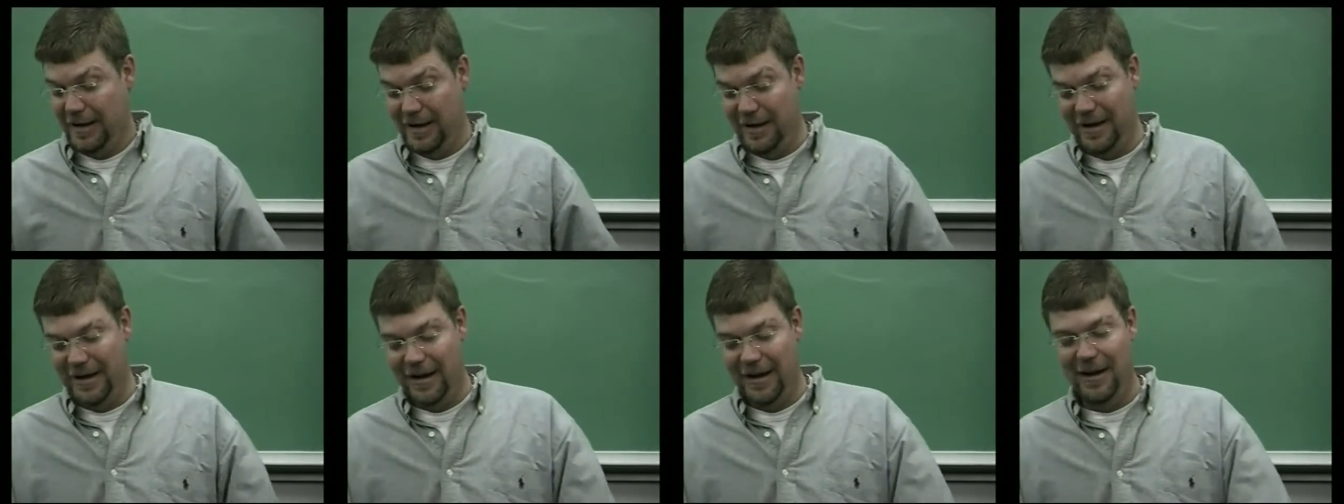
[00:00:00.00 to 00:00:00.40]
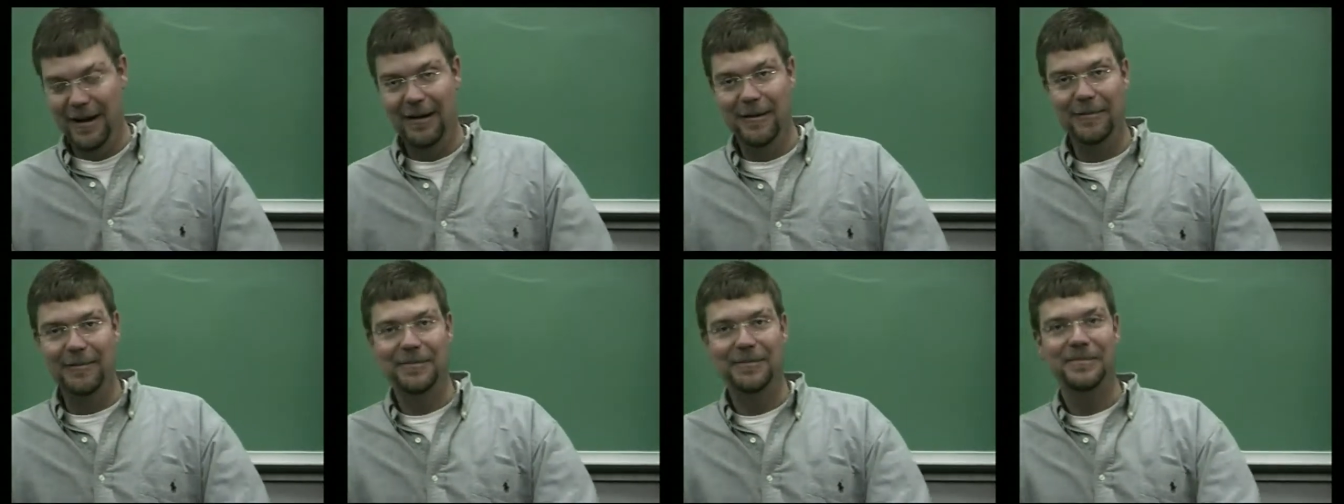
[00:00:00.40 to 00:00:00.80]

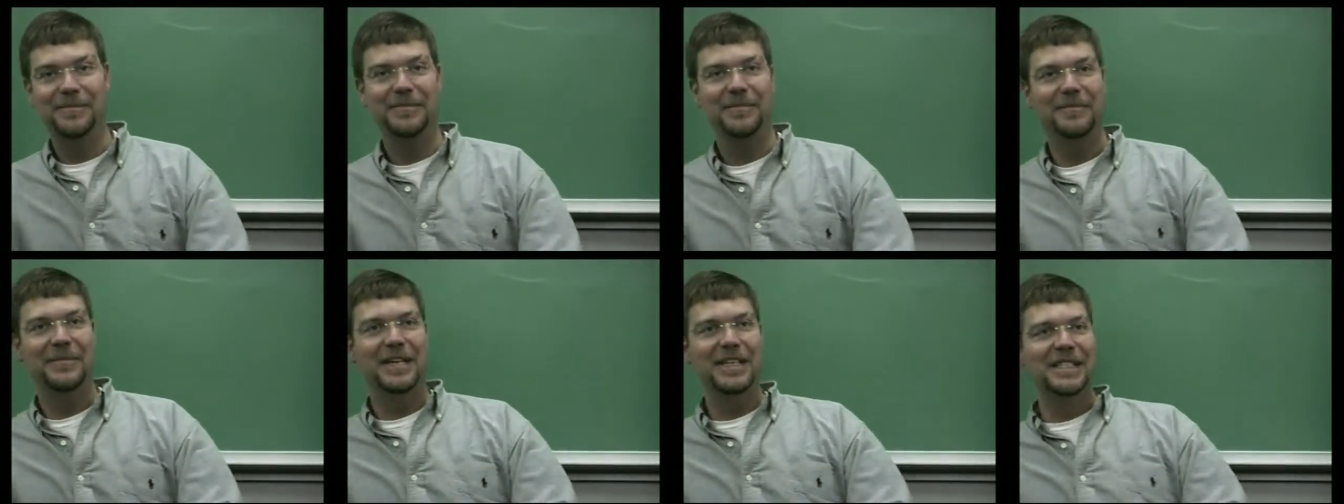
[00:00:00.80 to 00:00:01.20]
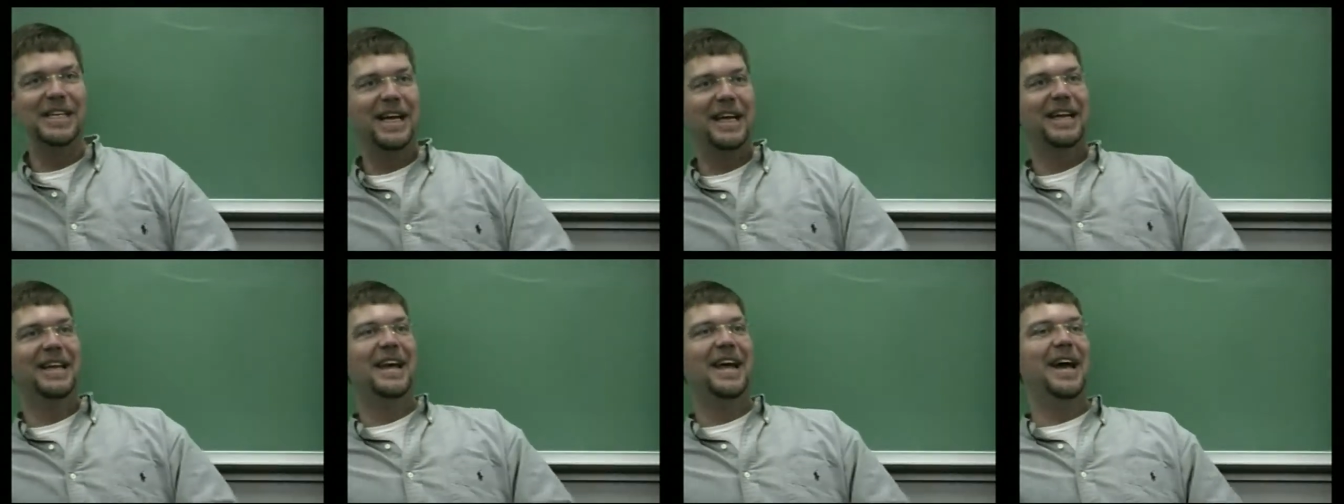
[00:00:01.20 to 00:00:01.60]
um, because
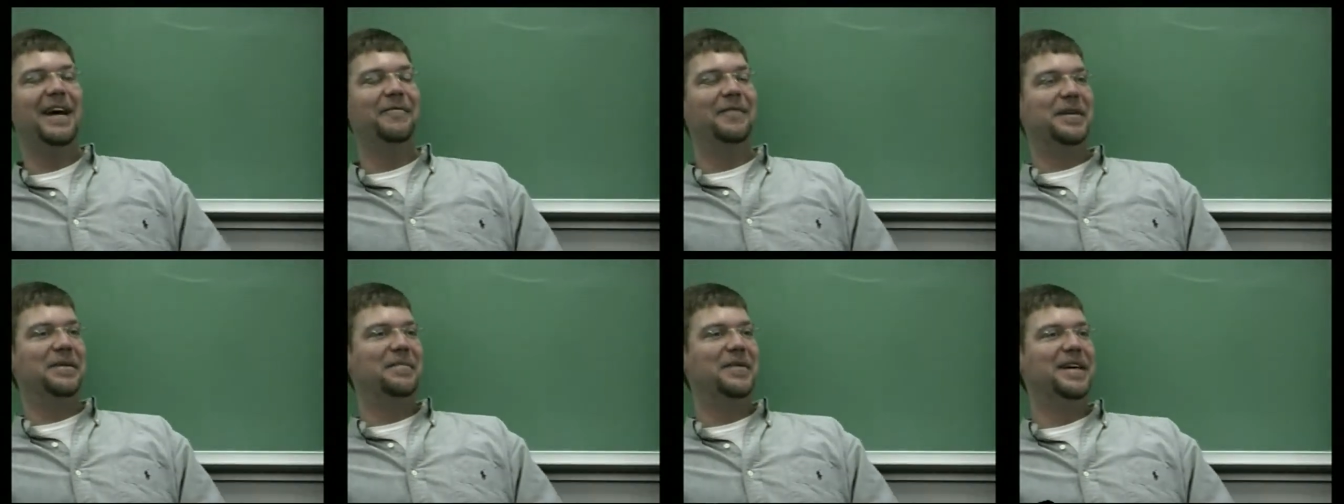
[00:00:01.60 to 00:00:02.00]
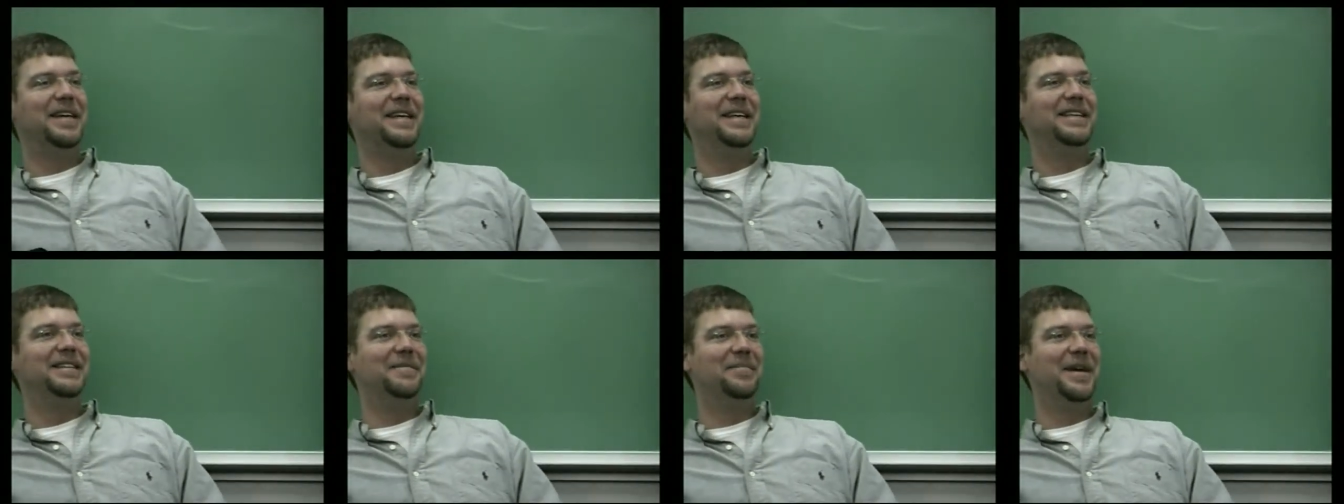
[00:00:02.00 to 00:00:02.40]
I didn't have any
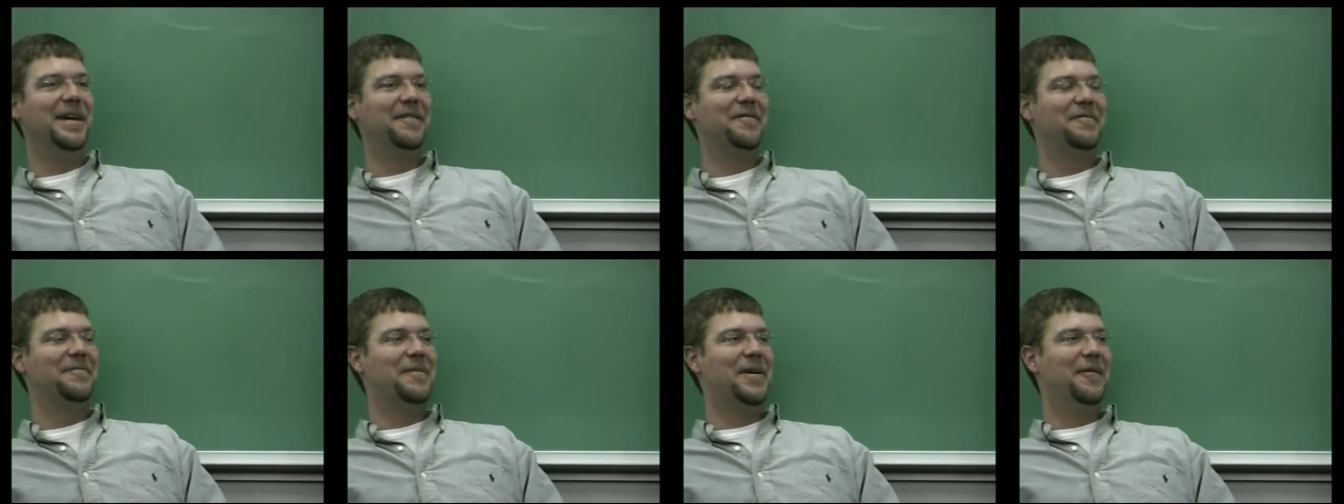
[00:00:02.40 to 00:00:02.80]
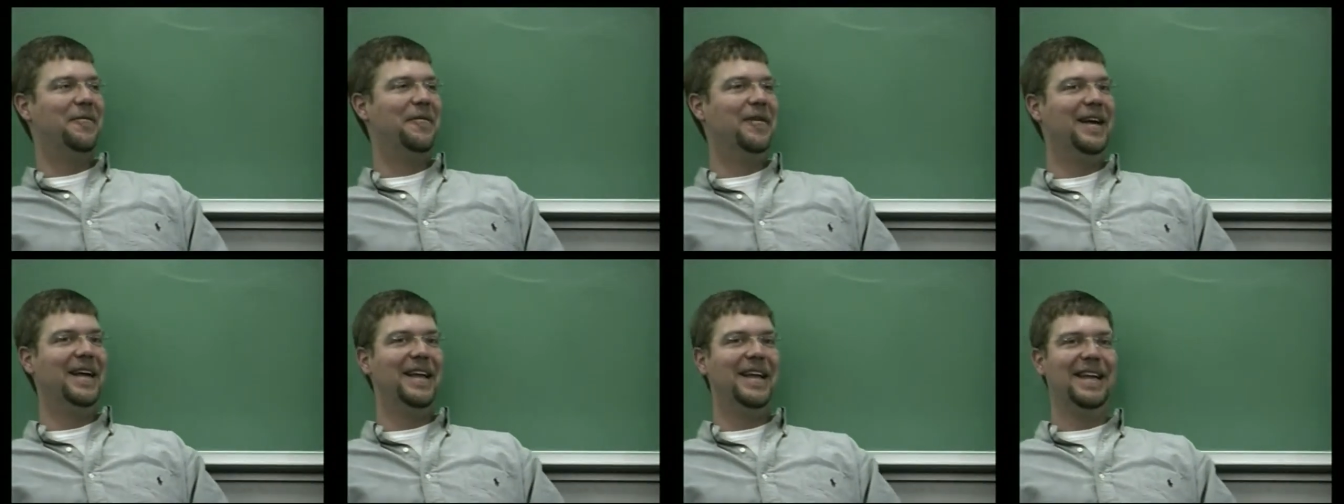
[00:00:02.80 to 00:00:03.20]
money to pay for my
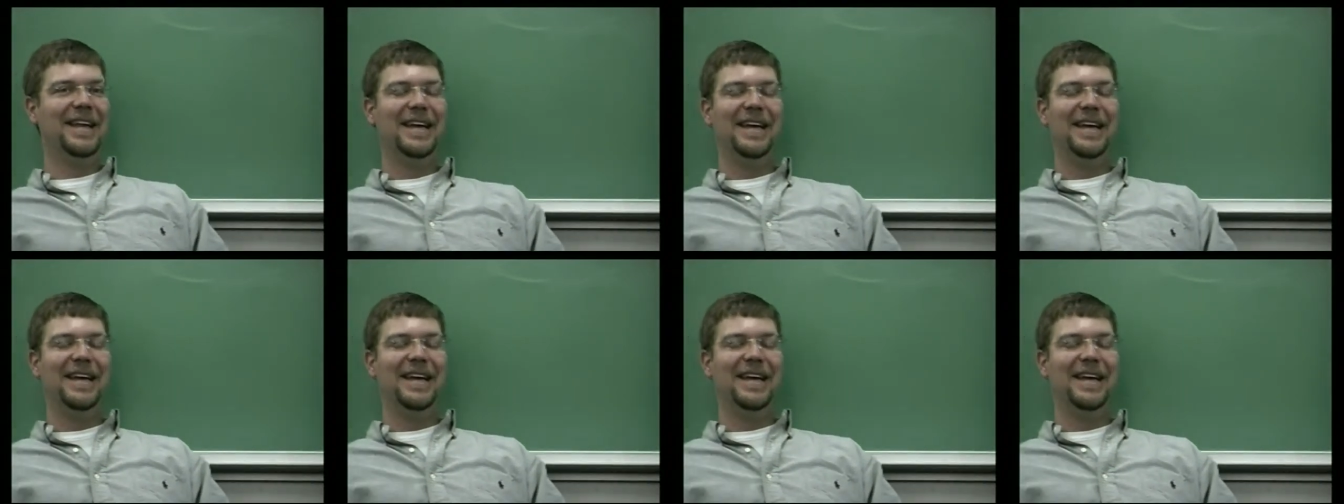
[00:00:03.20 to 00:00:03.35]
rent.